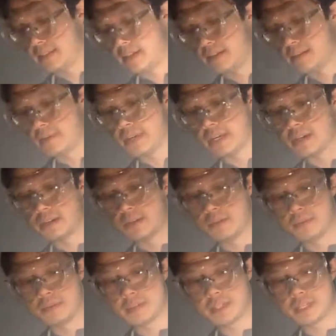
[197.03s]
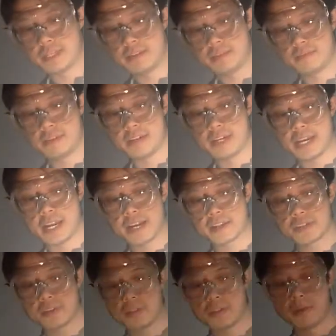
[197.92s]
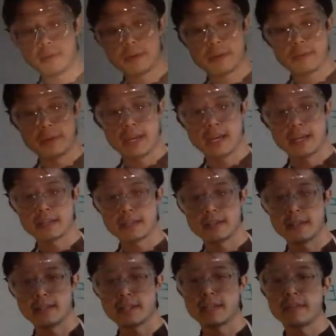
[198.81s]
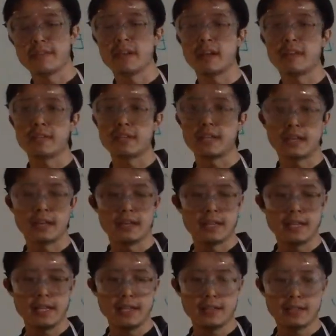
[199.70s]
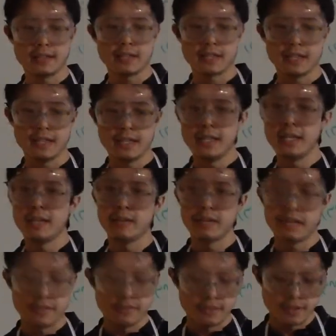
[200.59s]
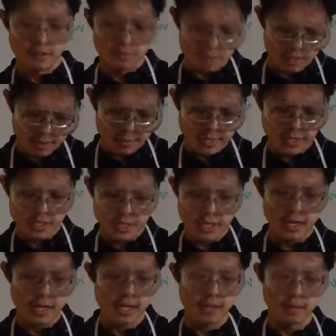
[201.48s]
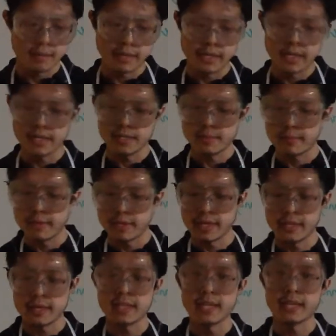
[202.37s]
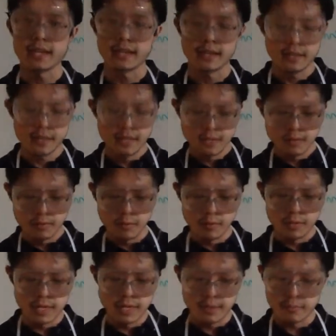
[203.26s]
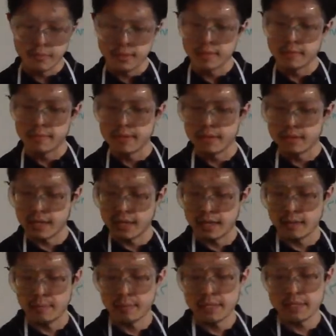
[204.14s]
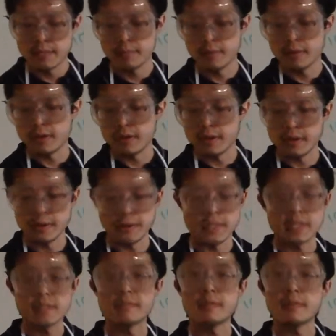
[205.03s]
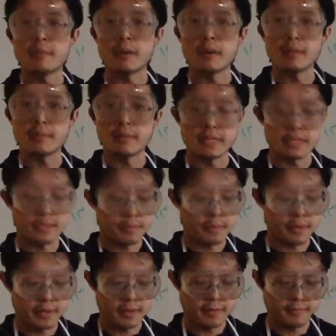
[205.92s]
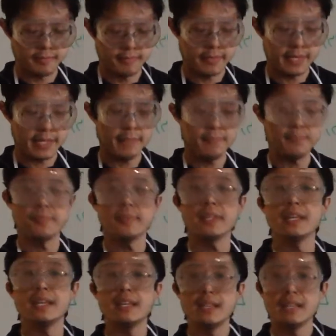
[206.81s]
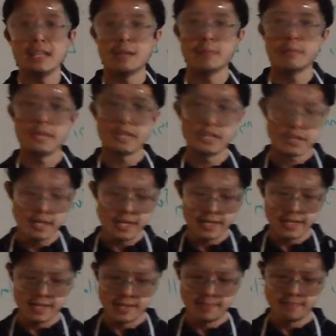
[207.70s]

There we go. Very exothermic reaction. It's giving off a ton of light. Okay. We definitely don't want to be chucking the magnesium or anything. When we're done with the Bunsen burner, we would just flip off the Bunsen burner. Hope you enjoyed.